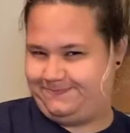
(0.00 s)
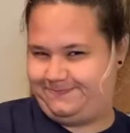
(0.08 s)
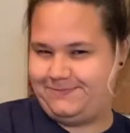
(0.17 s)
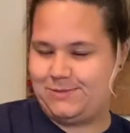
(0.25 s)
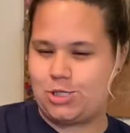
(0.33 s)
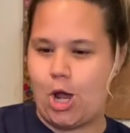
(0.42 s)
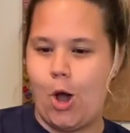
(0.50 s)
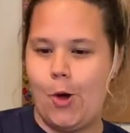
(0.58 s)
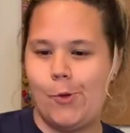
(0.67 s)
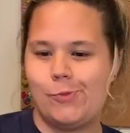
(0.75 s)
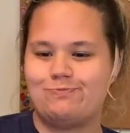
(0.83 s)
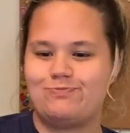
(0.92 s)

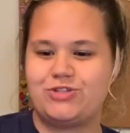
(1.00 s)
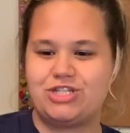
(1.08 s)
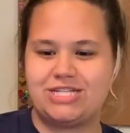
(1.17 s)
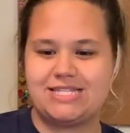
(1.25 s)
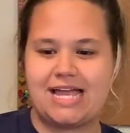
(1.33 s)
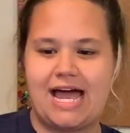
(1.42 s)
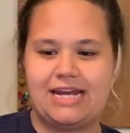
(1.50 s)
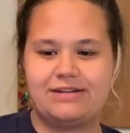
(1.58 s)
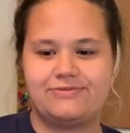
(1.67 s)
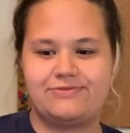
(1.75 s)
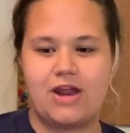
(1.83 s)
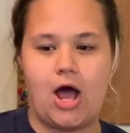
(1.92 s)
So she's kind
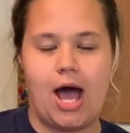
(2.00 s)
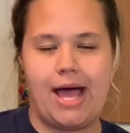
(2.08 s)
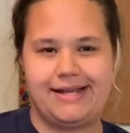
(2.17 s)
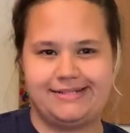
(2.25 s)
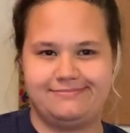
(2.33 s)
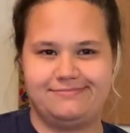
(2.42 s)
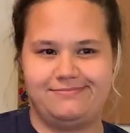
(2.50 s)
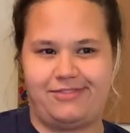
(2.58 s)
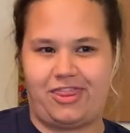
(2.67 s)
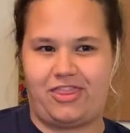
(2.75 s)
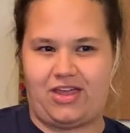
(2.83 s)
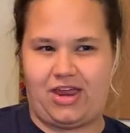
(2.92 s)
of not
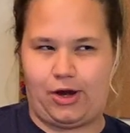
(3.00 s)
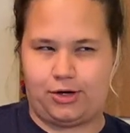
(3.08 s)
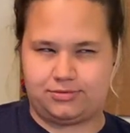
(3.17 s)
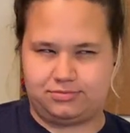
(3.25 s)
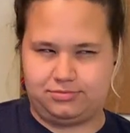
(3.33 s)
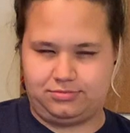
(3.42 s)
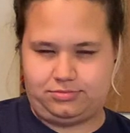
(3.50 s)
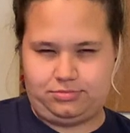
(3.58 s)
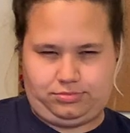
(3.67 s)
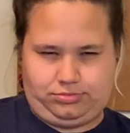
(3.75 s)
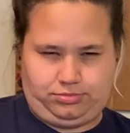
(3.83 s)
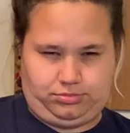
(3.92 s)
there.
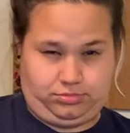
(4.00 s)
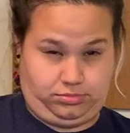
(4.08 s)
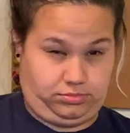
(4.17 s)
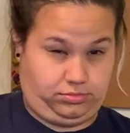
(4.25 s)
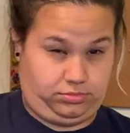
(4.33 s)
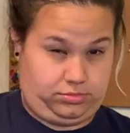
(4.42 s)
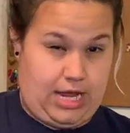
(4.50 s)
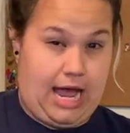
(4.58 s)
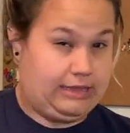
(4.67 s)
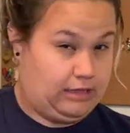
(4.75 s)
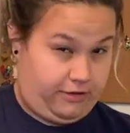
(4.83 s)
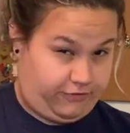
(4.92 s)
I
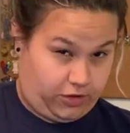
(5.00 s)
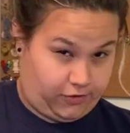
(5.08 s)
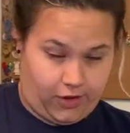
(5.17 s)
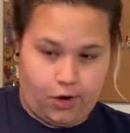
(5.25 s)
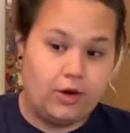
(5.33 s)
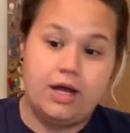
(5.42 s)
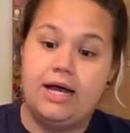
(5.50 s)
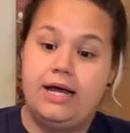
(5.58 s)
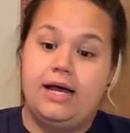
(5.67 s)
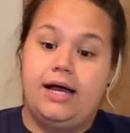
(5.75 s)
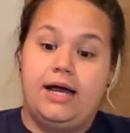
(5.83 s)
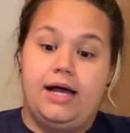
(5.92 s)
love her though.
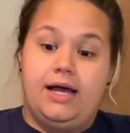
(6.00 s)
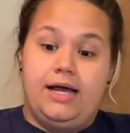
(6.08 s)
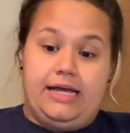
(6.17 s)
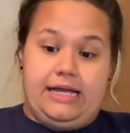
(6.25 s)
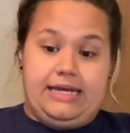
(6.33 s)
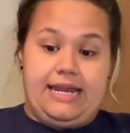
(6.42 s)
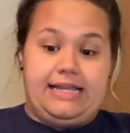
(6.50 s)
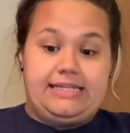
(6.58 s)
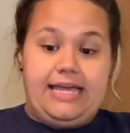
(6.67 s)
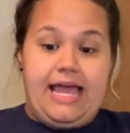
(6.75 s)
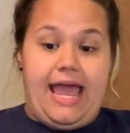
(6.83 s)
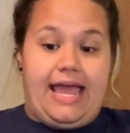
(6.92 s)

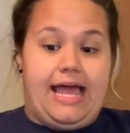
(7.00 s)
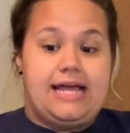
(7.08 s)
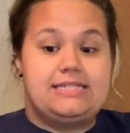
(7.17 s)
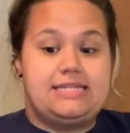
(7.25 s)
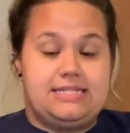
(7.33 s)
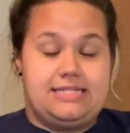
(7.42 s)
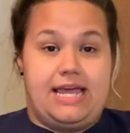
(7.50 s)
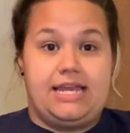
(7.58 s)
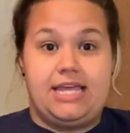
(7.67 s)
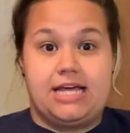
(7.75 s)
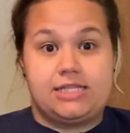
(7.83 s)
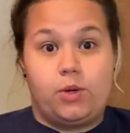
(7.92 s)
Nelly and
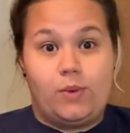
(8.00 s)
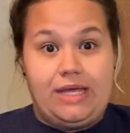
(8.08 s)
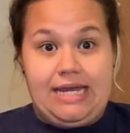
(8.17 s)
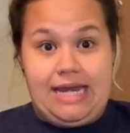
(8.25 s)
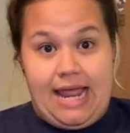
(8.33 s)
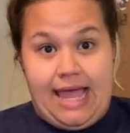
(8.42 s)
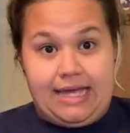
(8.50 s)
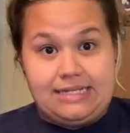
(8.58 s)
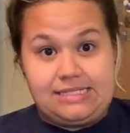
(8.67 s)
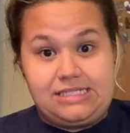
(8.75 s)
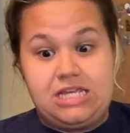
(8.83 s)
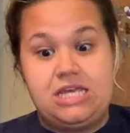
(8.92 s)
Daniella went
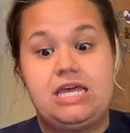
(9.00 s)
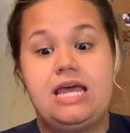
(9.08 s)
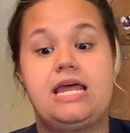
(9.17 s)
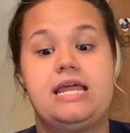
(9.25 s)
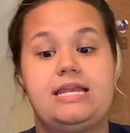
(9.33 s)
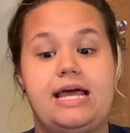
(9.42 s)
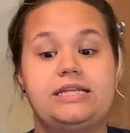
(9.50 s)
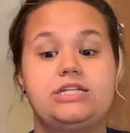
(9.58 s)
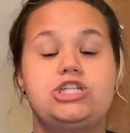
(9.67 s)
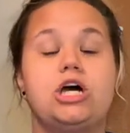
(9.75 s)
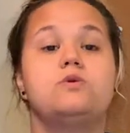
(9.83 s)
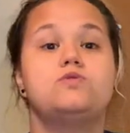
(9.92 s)
next. Nelly
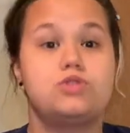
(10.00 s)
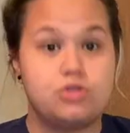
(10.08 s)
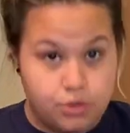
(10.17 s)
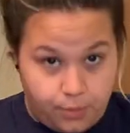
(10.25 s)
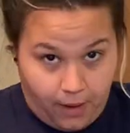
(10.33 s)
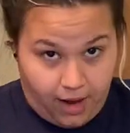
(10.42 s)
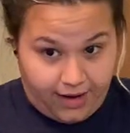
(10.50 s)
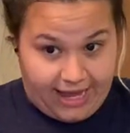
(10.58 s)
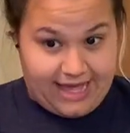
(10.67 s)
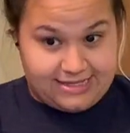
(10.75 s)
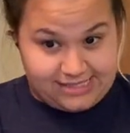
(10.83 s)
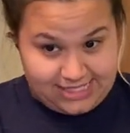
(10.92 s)
chose Tupac
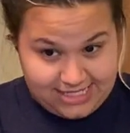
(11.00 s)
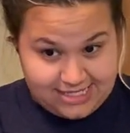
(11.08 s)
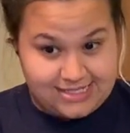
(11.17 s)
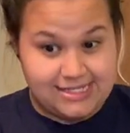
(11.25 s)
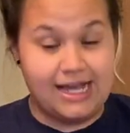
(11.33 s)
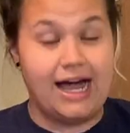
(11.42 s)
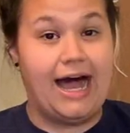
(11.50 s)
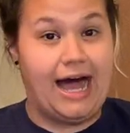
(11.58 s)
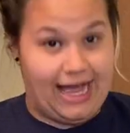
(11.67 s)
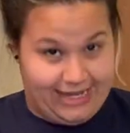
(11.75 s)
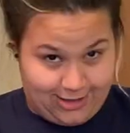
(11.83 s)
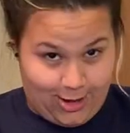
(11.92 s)
as his
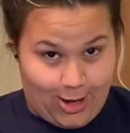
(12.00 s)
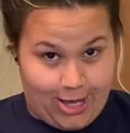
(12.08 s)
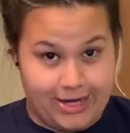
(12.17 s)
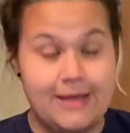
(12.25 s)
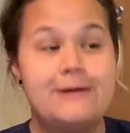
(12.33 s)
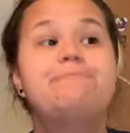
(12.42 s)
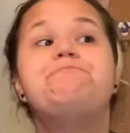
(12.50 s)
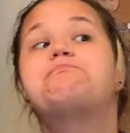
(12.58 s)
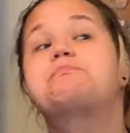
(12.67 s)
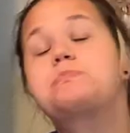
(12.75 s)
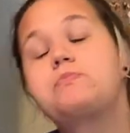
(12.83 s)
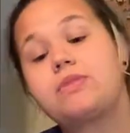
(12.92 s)
icon.
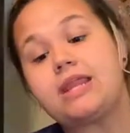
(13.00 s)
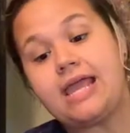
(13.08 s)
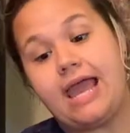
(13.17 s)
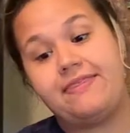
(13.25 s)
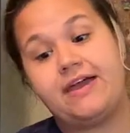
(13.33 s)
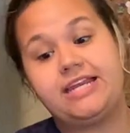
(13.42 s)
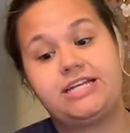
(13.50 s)
And they did a